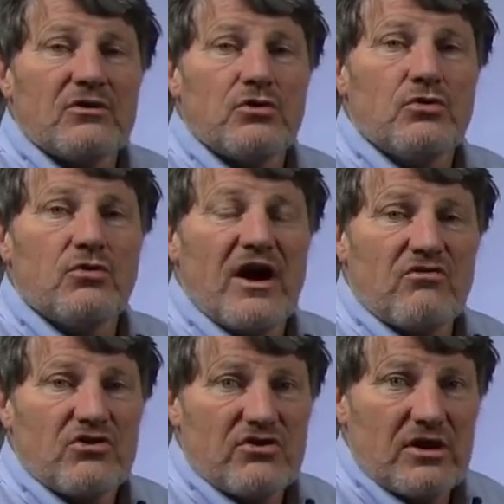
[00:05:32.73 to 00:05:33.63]
to do
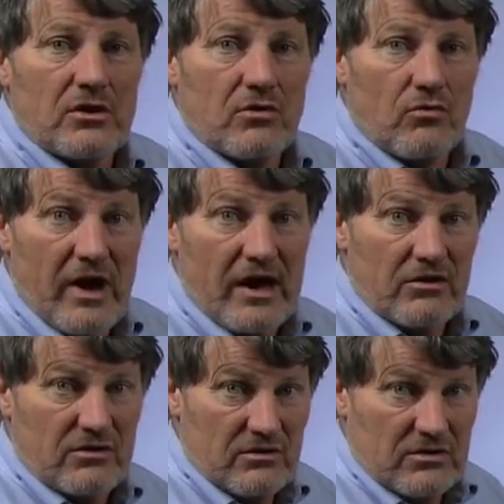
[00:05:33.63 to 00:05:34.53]
everything
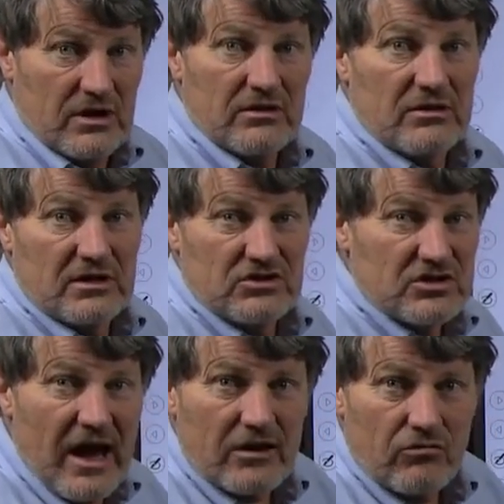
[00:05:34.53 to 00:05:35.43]
correct to get the
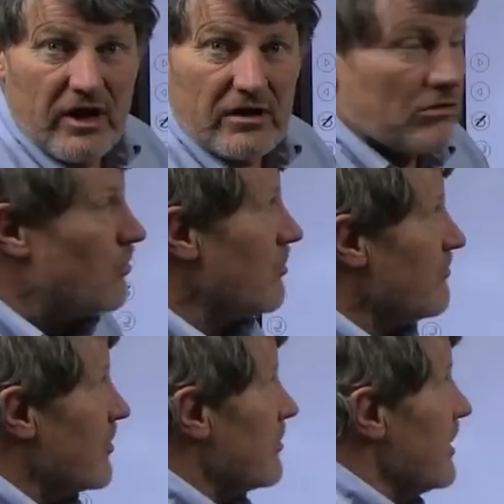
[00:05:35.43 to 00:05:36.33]
exact right chlorophyll,